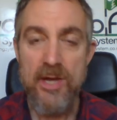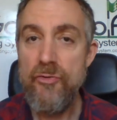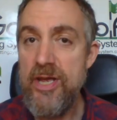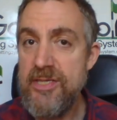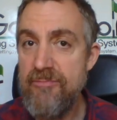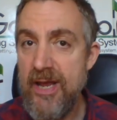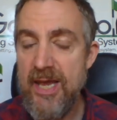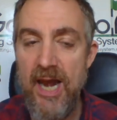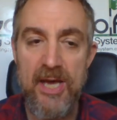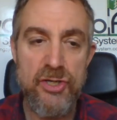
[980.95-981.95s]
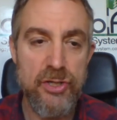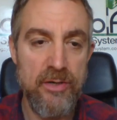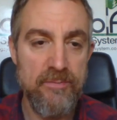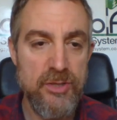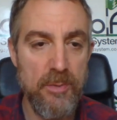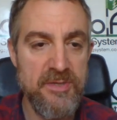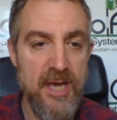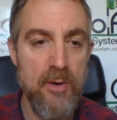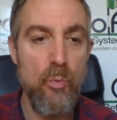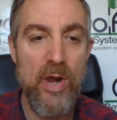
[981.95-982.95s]
Greens in regulation, top
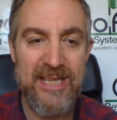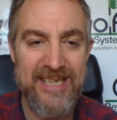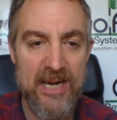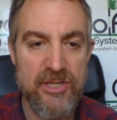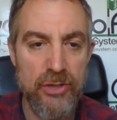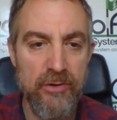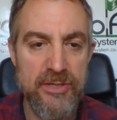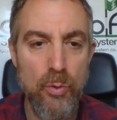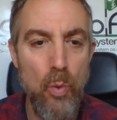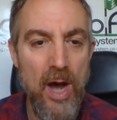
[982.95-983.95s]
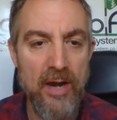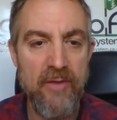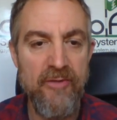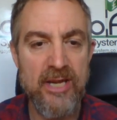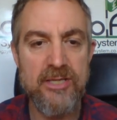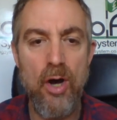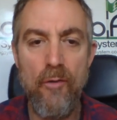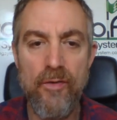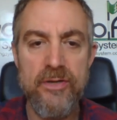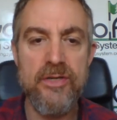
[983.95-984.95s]
ten. Will Zalatoris at one, Viktor
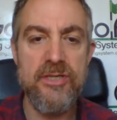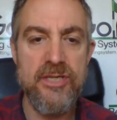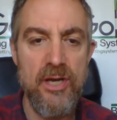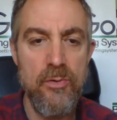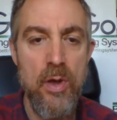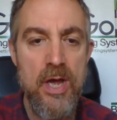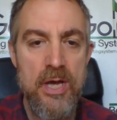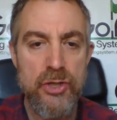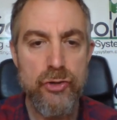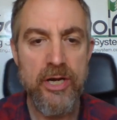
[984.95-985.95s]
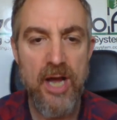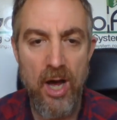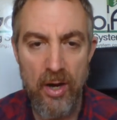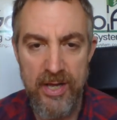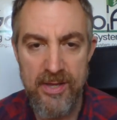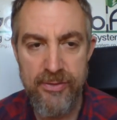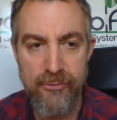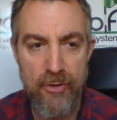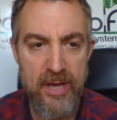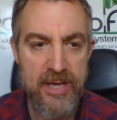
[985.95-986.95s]
Hovland at two, Tringali at
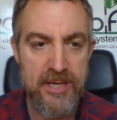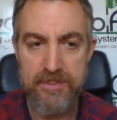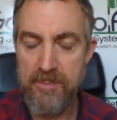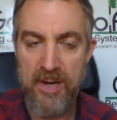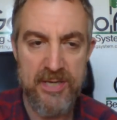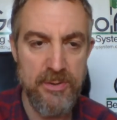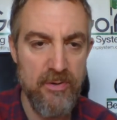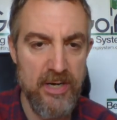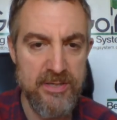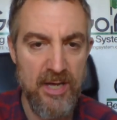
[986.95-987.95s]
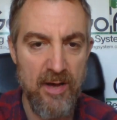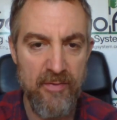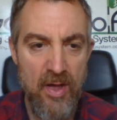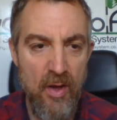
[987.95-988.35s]
three. He's been playing some great stuff.